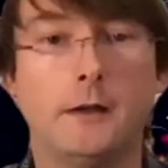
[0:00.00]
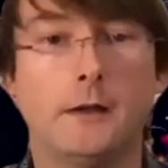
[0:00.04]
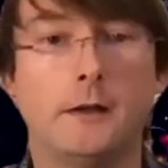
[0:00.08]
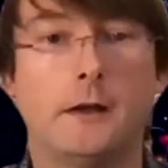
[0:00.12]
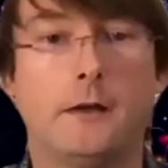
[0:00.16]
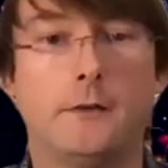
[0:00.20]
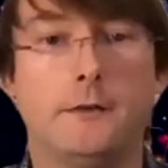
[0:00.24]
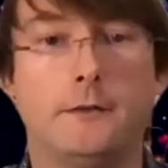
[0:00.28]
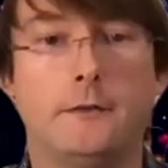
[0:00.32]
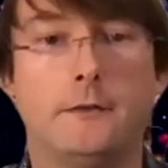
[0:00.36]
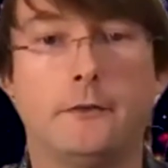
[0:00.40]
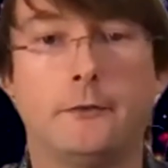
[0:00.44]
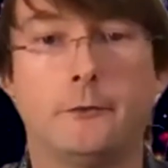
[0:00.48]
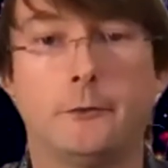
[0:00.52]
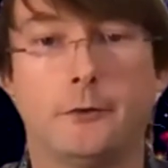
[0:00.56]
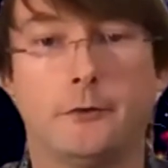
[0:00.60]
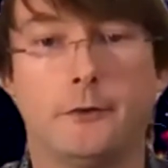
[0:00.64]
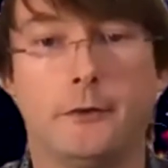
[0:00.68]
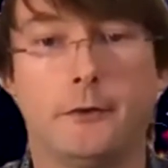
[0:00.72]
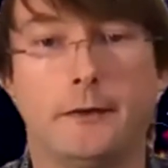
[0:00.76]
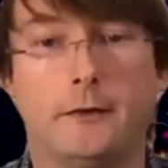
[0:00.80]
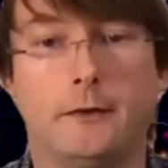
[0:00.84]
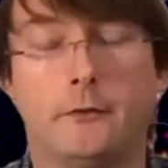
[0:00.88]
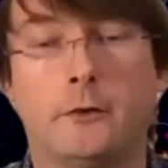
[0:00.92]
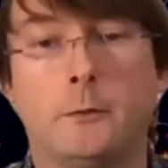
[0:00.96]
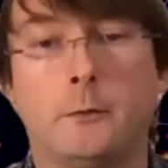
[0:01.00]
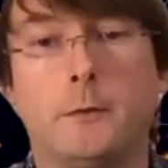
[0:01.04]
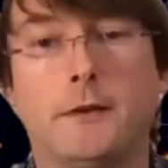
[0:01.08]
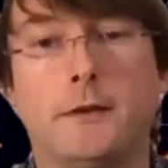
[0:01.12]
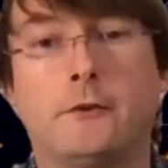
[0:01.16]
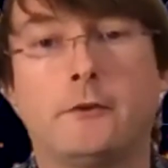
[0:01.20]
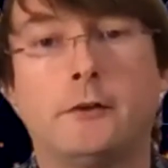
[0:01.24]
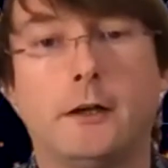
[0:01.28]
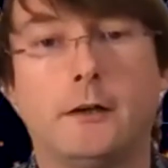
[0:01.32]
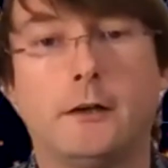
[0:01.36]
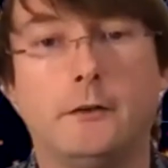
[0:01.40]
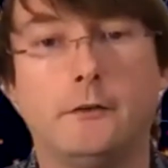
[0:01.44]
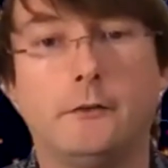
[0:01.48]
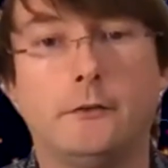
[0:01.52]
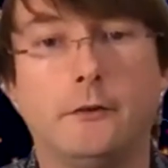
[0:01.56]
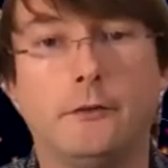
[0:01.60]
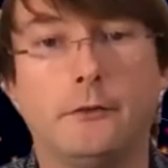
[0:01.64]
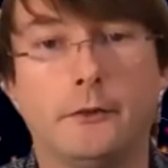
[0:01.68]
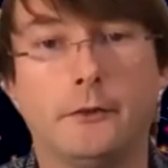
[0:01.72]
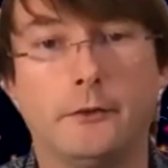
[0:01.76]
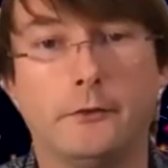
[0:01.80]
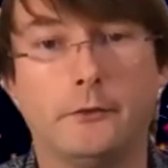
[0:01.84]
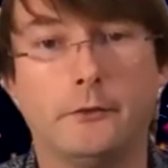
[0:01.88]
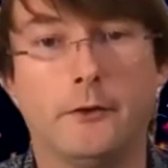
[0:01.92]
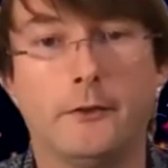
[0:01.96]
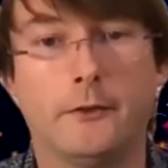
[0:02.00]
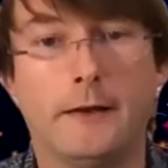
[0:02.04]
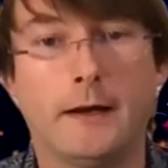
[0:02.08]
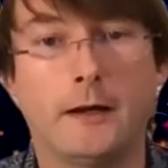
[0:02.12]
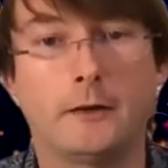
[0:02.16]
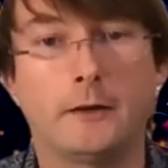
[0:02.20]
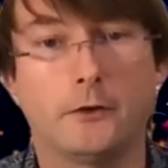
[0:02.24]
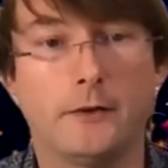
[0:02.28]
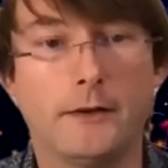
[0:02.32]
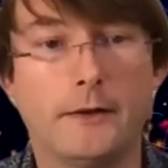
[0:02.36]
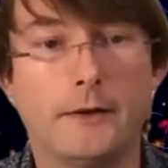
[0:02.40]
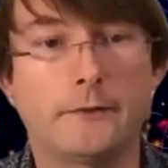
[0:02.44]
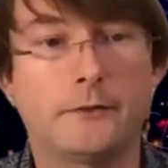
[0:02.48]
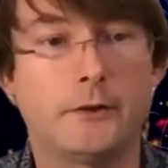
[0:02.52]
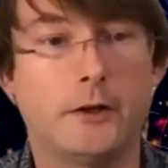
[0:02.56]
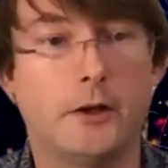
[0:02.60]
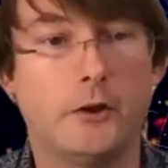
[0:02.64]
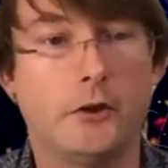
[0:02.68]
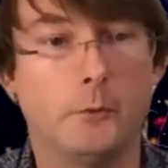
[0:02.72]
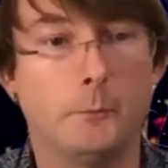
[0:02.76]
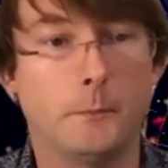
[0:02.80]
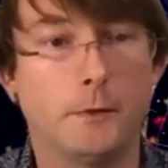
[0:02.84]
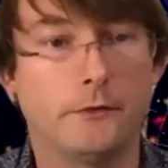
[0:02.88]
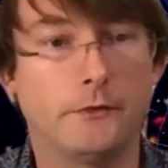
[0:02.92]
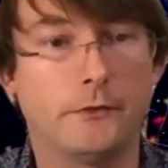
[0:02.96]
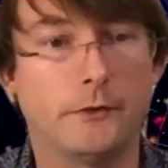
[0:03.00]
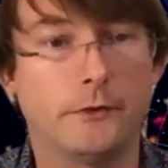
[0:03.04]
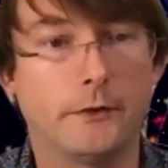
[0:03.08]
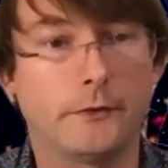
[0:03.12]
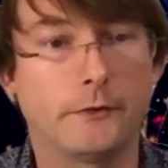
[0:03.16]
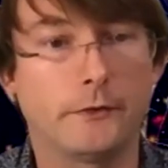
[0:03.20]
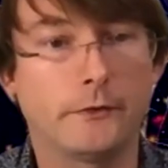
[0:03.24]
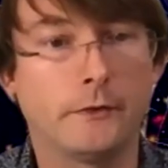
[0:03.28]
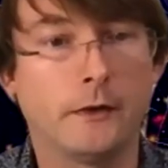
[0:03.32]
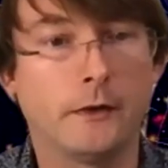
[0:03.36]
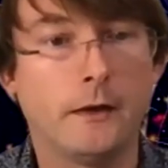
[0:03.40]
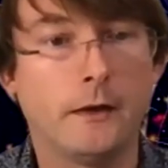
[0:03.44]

And these are sort of like some of the challenges that they had on that side of the business.